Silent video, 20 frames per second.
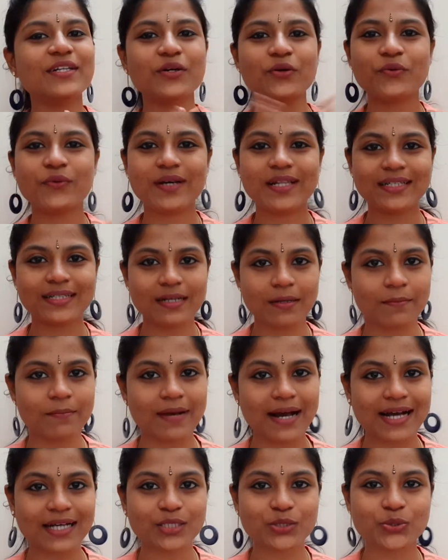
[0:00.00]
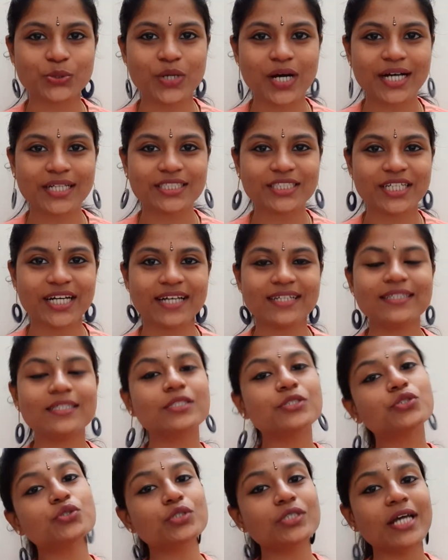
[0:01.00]
welcome back to our channel.
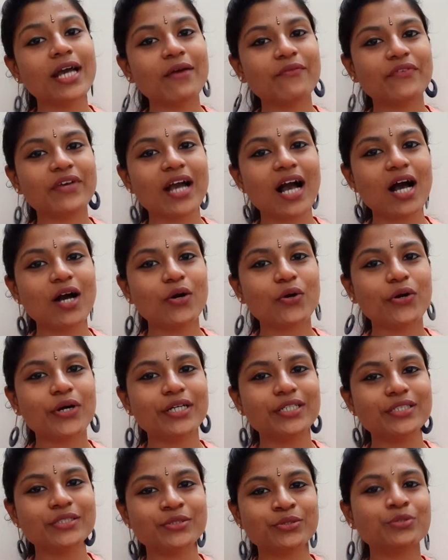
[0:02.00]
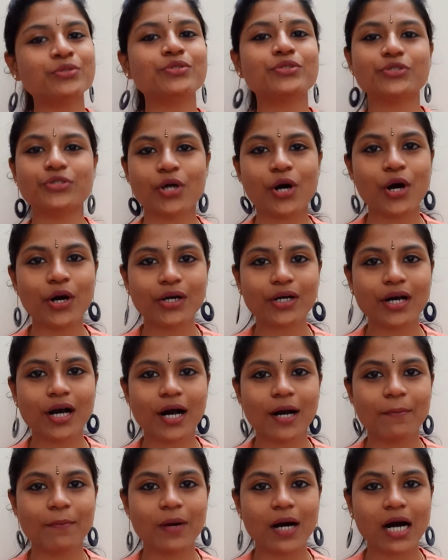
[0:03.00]
Today we are going to talk
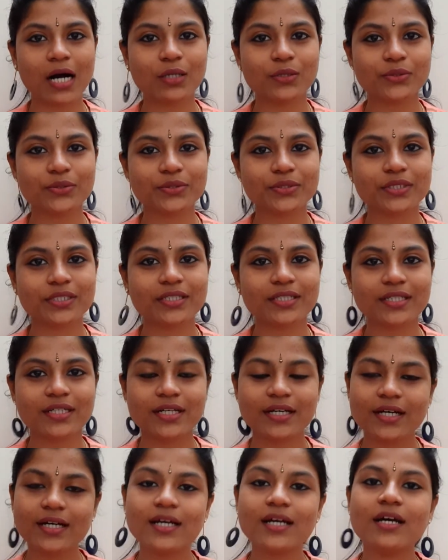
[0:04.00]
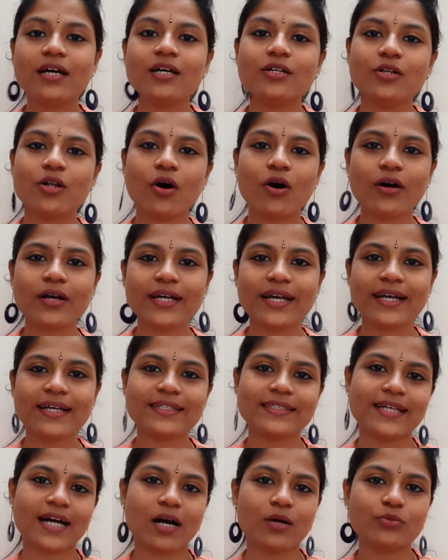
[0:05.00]
about
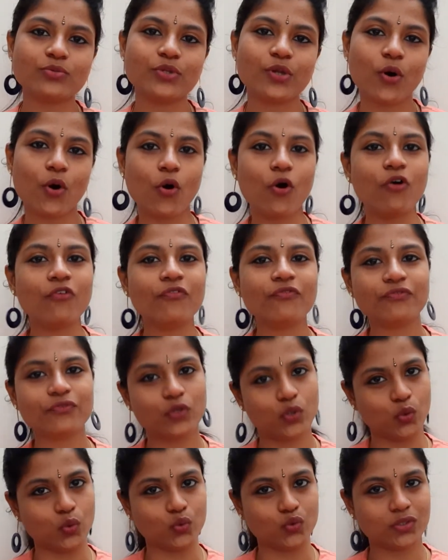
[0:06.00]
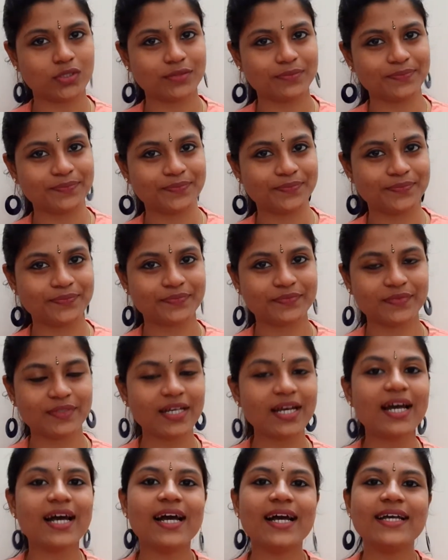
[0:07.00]
knocking down of tooth.
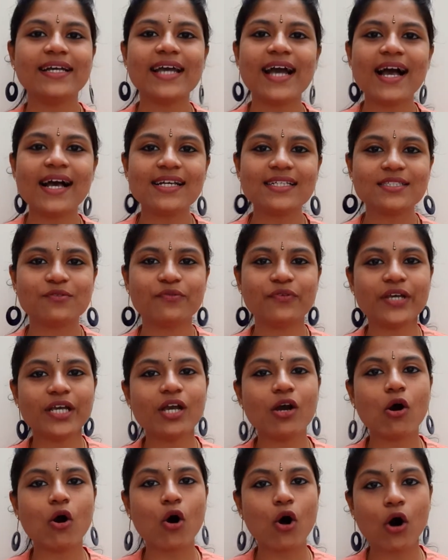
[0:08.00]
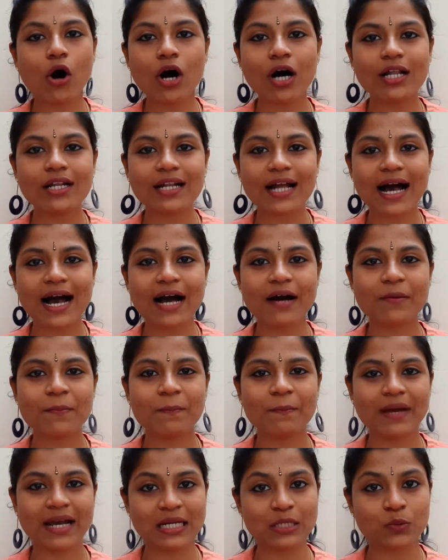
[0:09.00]
Yes, we all have
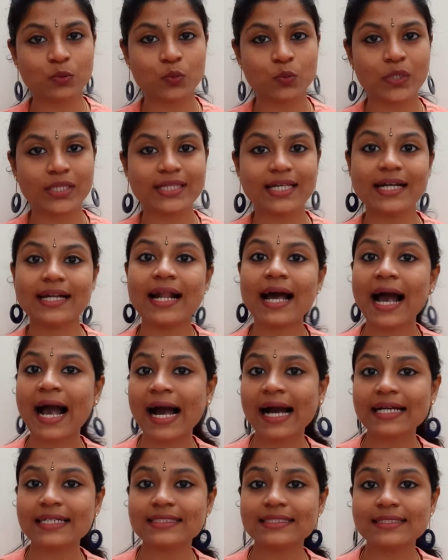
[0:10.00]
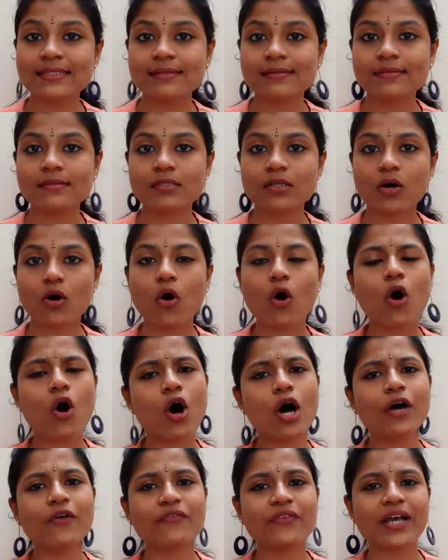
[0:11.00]
met with an accident
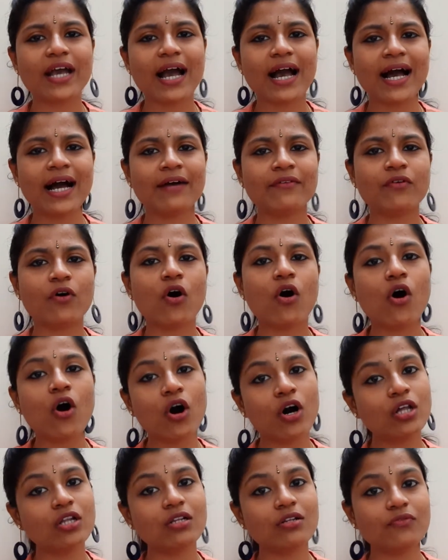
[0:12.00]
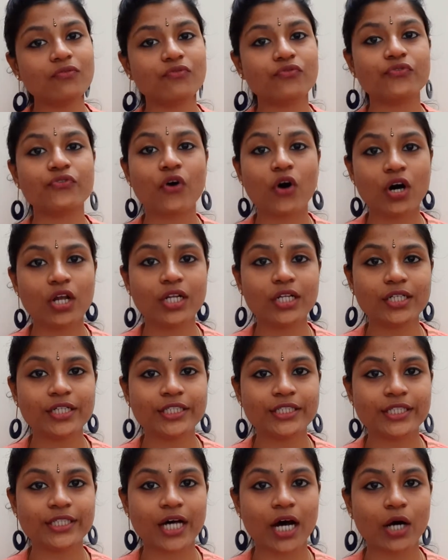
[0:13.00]
or we have all
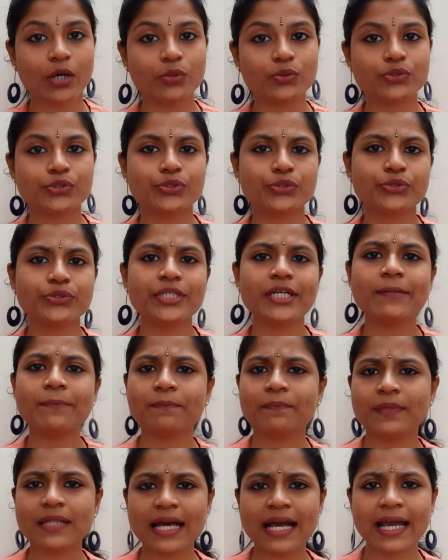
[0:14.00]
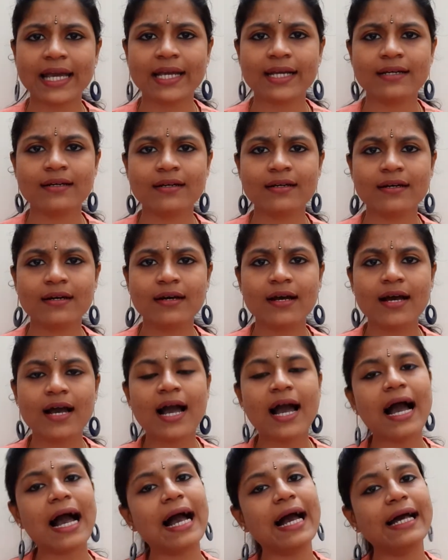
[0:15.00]
fallen down during playing,
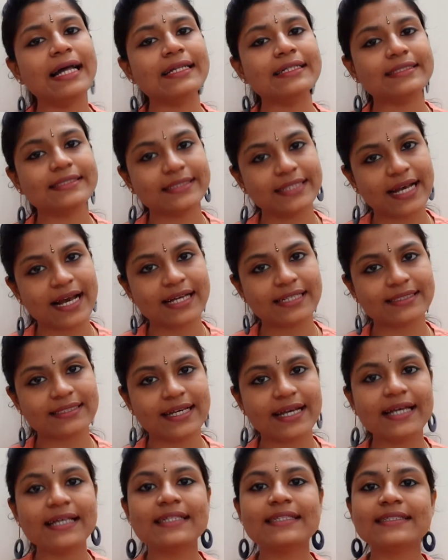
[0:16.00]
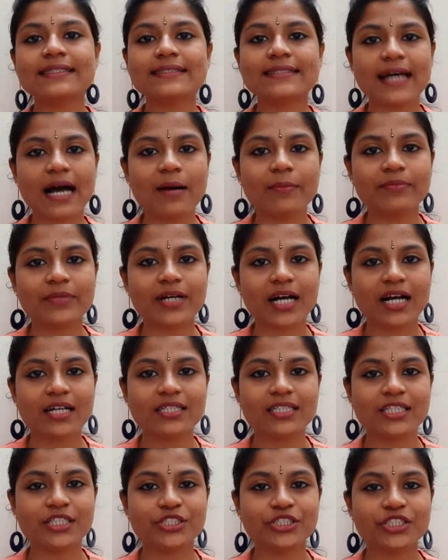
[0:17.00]
and yes, in some
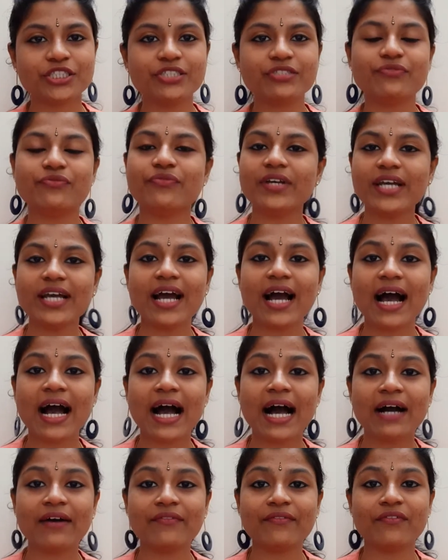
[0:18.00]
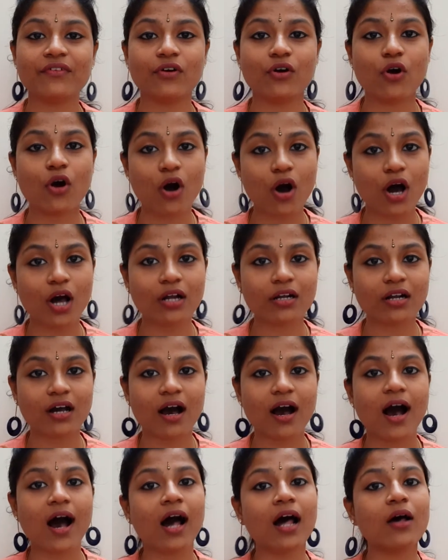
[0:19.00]
conditions we have got
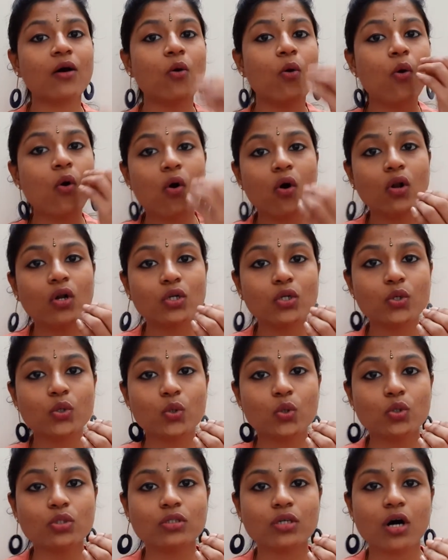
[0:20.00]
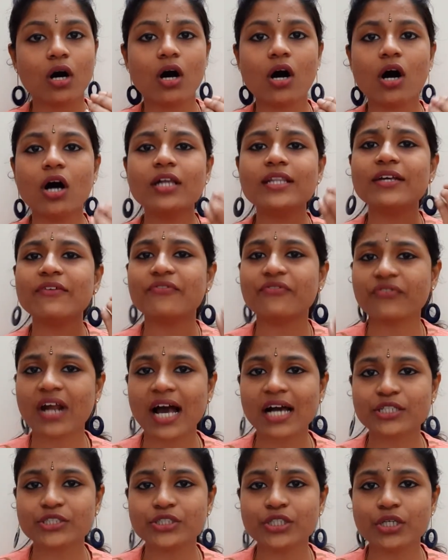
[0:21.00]
our whole tooth or the
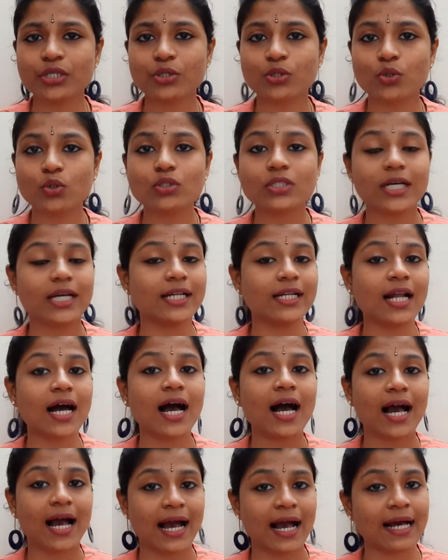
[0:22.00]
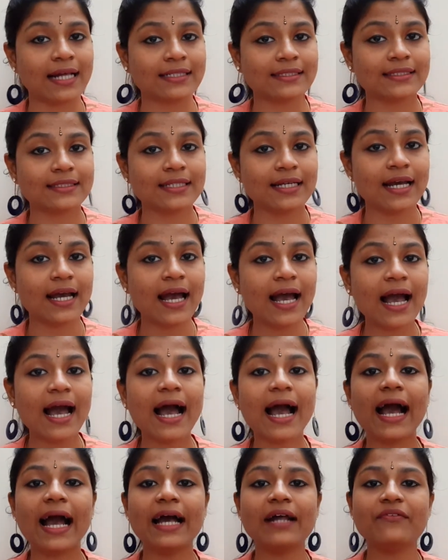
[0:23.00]
fractured tooth in our hands,
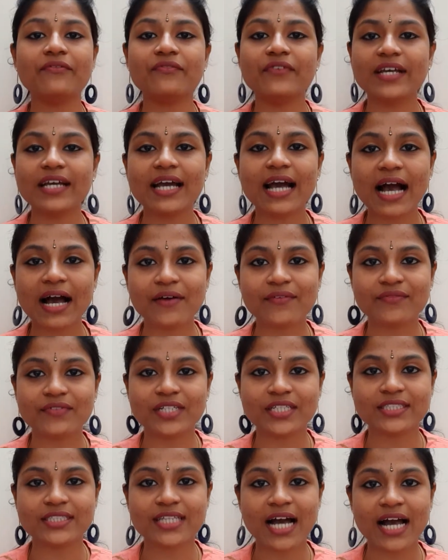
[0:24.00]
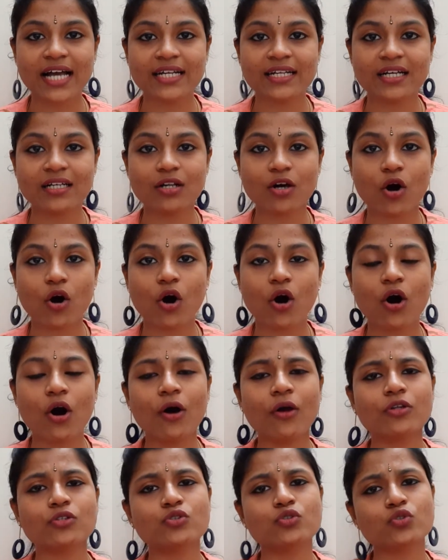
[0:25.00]
and we have decided
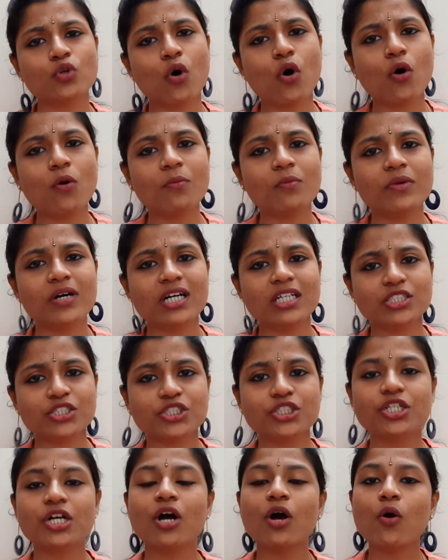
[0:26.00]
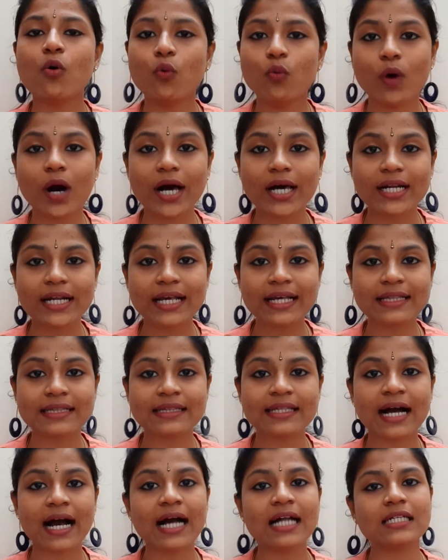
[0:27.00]
or so much worried
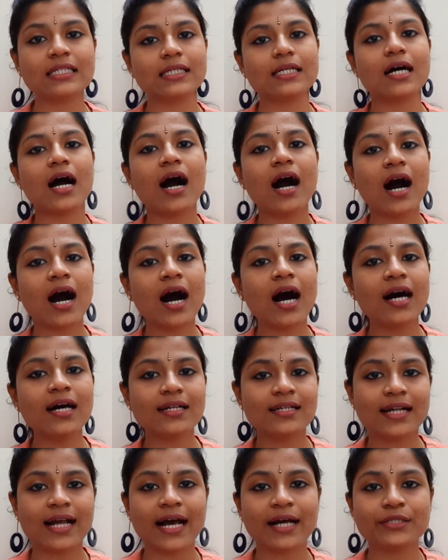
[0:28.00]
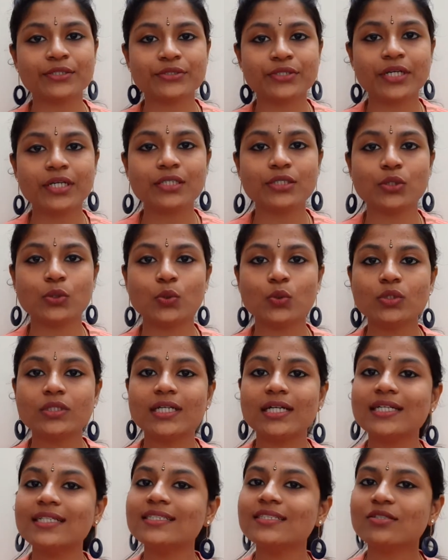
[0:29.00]
that our natural tooth
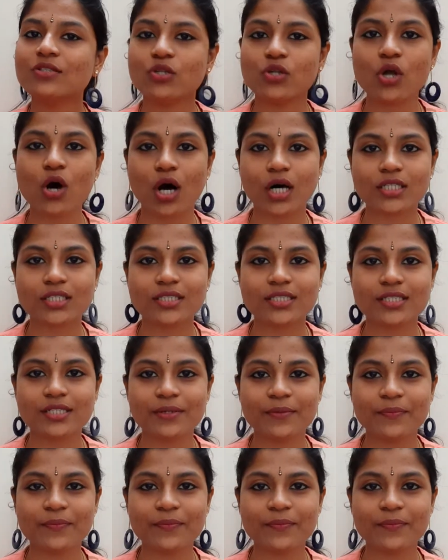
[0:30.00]
is lost.